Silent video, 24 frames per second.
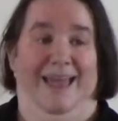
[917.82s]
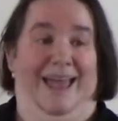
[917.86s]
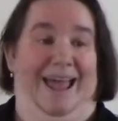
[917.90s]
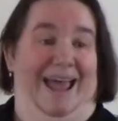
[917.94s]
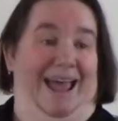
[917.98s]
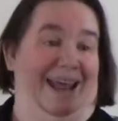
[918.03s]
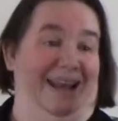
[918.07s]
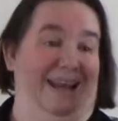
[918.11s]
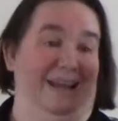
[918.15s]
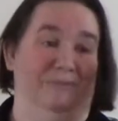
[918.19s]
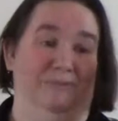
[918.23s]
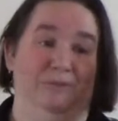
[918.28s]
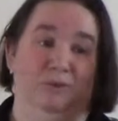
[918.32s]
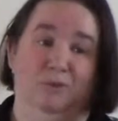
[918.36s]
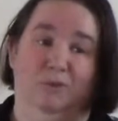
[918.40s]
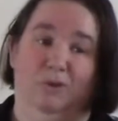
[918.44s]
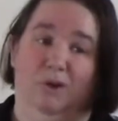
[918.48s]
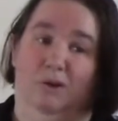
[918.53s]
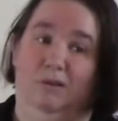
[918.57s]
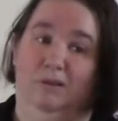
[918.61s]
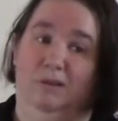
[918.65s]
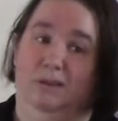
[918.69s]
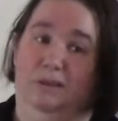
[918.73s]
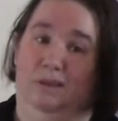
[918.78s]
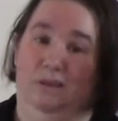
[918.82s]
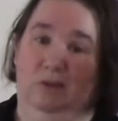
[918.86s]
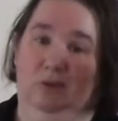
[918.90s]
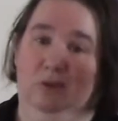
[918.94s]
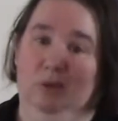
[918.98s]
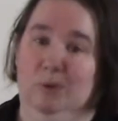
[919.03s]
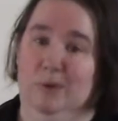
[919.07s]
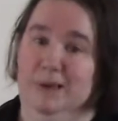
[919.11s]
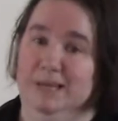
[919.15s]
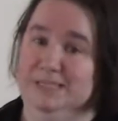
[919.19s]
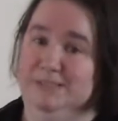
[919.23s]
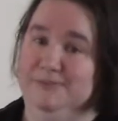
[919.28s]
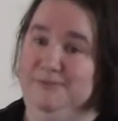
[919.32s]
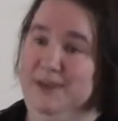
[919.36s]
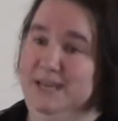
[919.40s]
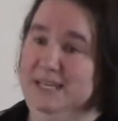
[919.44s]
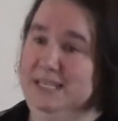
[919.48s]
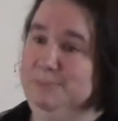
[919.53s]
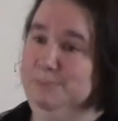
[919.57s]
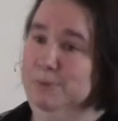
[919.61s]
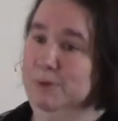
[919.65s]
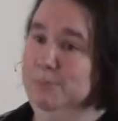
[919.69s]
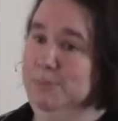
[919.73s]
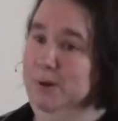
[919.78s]
And if you go to the UUA's
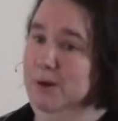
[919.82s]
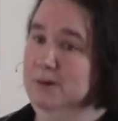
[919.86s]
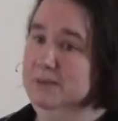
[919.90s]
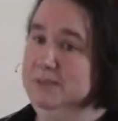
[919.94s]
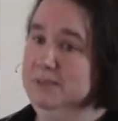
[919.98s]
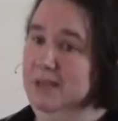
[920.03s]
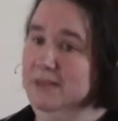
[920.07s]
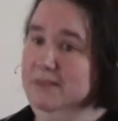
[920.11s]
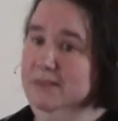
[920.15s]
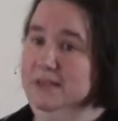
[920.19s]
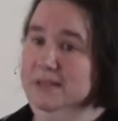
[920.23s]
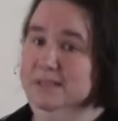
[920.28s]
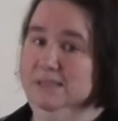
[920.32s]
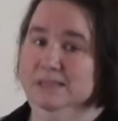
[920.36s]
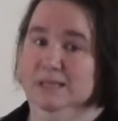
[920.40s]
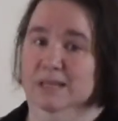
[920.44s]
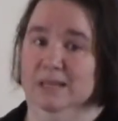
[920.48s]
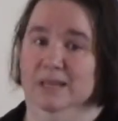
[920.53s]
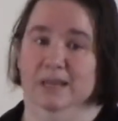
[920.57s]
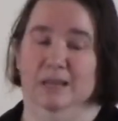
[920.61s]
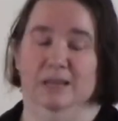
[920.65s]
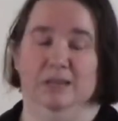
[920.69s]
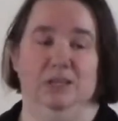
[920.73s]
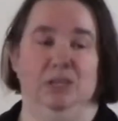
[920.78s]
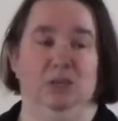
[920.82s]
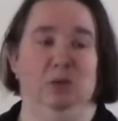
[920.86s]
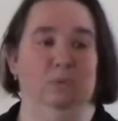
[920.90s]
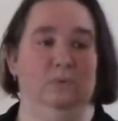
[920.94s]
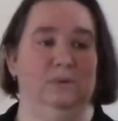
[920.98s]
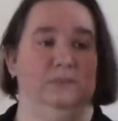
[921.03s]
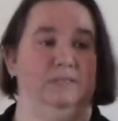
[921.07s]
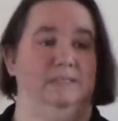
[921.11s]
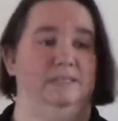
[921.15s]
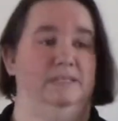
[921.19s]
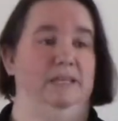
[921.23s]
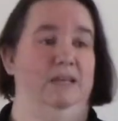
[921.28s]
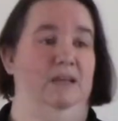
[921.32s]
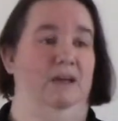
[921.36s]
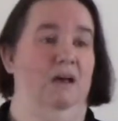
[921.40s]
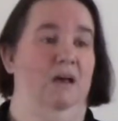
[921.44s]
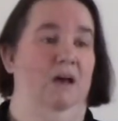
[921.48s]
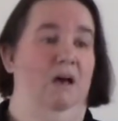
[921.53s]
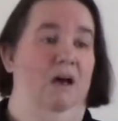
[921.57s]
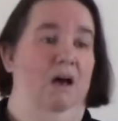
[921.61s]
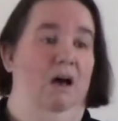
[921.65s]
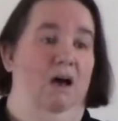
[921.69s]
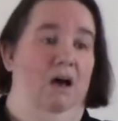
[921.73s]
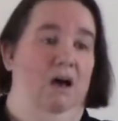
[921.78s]
Facebook post on this, you will see
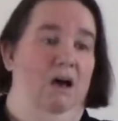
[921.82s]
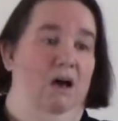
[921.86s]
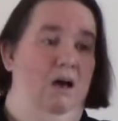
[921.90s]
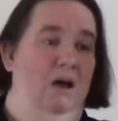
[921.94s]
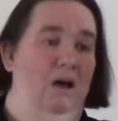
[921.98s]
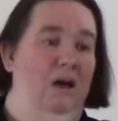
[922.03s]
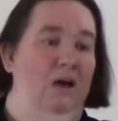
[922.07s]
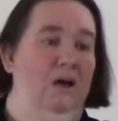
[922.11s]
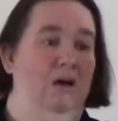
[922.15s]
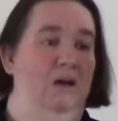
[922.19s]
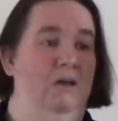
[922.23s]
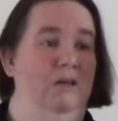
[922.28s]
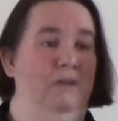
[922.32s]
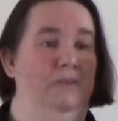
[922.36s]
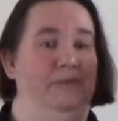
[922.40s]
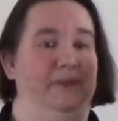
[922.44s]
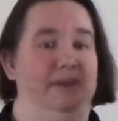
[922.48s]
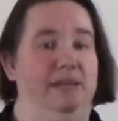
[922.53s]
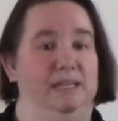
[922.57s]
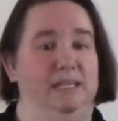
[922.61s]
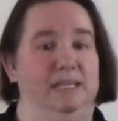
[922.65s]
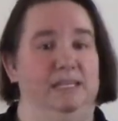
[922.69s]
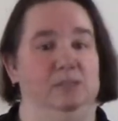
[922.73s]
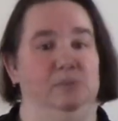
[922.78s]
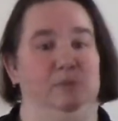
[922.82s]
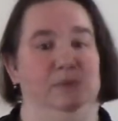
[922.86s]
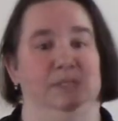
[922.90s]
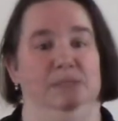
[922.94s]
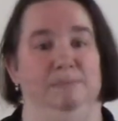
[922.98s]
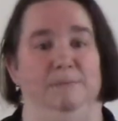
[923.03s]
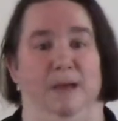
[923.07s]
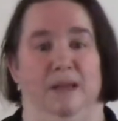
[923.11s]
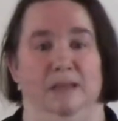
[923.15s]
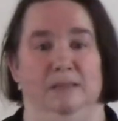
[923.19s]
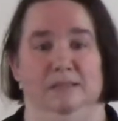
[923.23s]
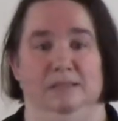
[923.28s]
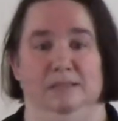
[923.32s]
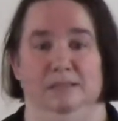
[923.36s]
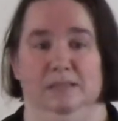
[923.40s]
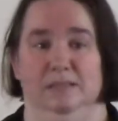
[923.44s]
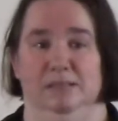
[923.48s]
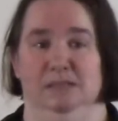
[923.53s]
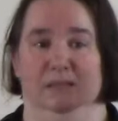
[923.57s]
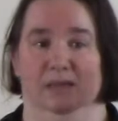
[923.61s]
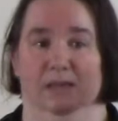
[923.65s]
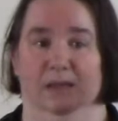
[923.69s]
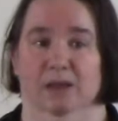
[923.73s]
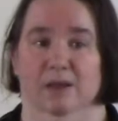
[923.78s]
all these
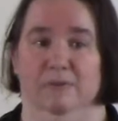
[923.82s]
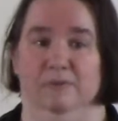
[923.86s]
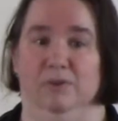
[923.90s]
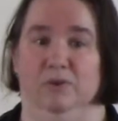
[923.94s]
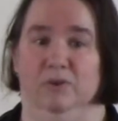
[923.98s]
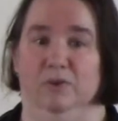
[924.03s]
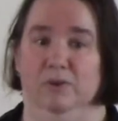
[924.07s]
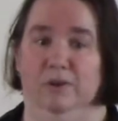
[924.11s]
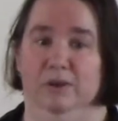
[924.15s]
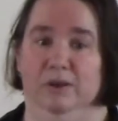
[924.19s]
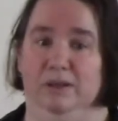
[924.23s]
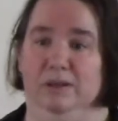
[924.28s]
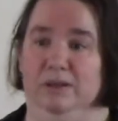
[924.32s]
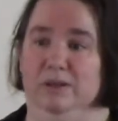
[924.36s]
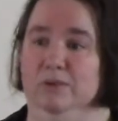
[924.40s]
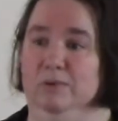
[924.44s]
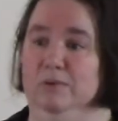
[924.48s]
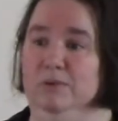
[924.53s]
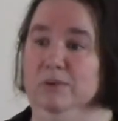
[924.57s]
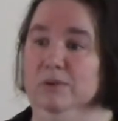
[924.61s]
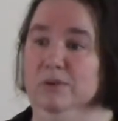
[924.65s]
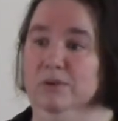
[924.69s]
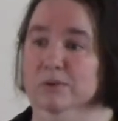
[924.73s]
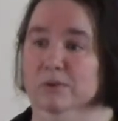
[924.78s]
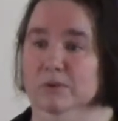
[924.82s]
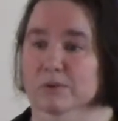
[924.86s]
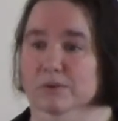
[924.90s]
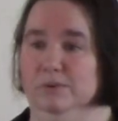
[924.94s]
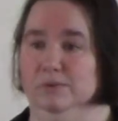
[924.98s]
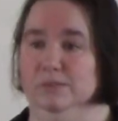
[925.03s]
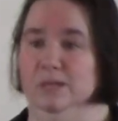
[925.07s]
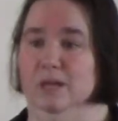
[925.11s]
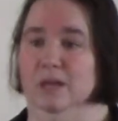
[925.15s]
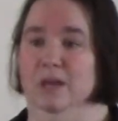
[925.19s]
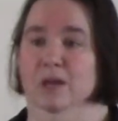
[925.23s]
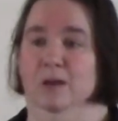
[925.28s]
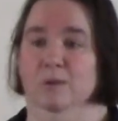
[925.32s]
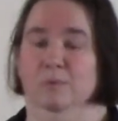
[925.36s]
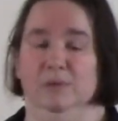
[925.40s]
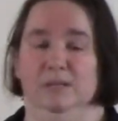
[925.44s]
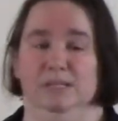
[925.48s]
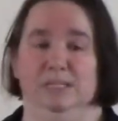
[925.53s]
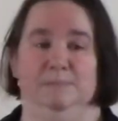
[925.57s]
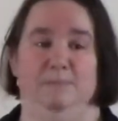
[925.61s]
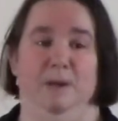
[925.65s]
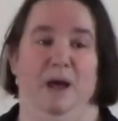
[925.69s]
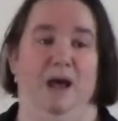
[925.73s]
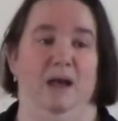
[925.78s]
responses of good UUs
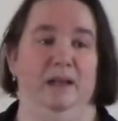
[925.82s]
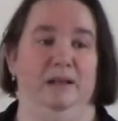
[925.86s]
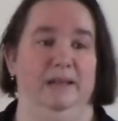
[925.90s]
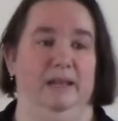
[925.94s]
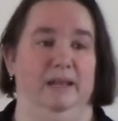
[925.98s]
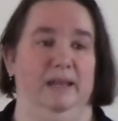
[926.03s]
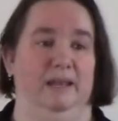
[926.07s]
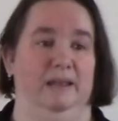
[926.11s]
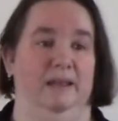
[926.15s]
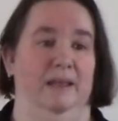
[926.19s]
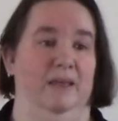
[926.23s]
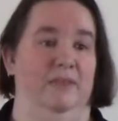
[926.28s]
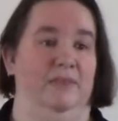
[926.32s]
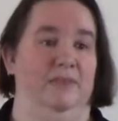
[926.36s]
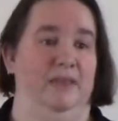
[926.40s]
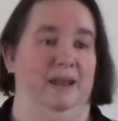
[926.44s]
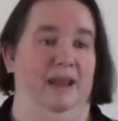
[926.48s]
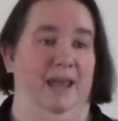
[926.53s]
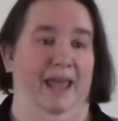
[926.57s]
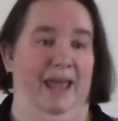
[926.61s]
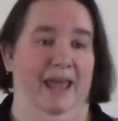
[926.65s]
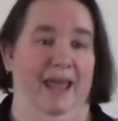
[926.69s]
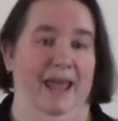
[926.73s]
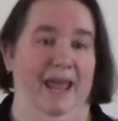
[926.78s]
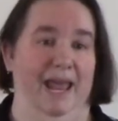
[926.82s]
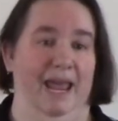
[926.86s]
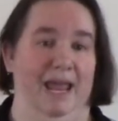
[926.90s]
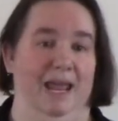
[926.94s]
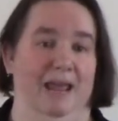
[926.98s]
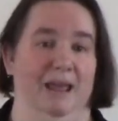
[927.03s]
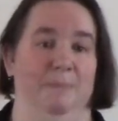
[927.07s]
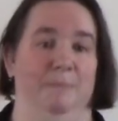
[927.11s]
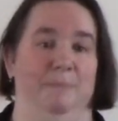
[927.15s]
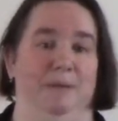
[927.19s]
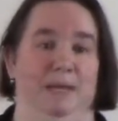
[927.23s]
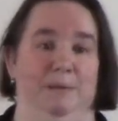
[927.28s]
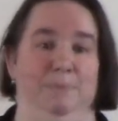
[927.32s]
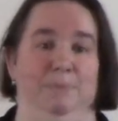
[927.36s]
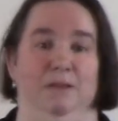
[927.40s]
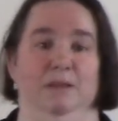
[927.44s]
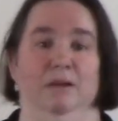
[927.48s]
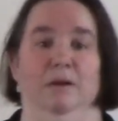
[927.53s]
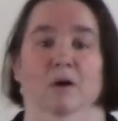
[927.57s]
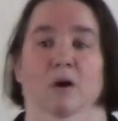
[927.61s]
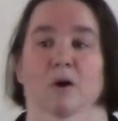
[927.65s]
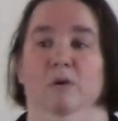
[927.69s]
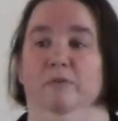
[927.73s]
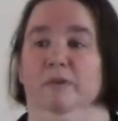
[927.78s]
responding that, hey, people
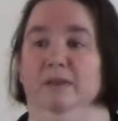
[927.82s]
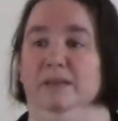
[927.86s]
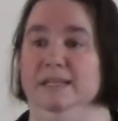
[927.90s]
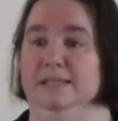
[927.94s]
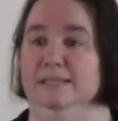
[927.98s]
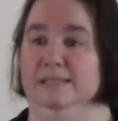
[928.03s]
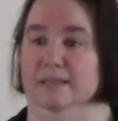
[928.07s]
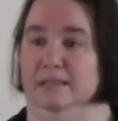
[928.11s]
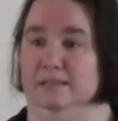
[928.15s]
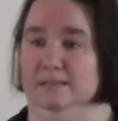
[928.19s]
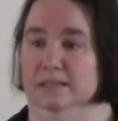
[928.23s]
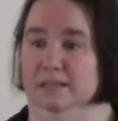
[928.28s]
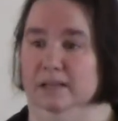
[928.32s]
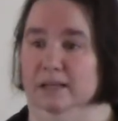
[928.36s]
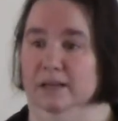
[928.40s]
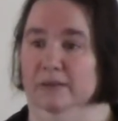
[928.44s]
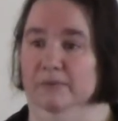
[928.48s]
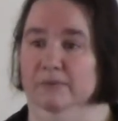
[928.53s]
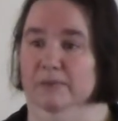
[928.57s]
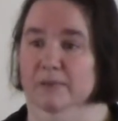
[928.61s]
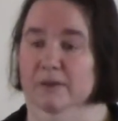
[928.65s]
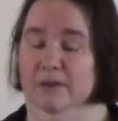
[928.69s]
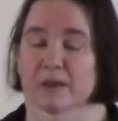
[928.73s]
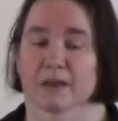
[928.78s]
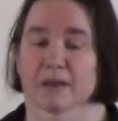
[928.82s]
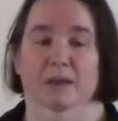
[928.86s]
are overly sensitive.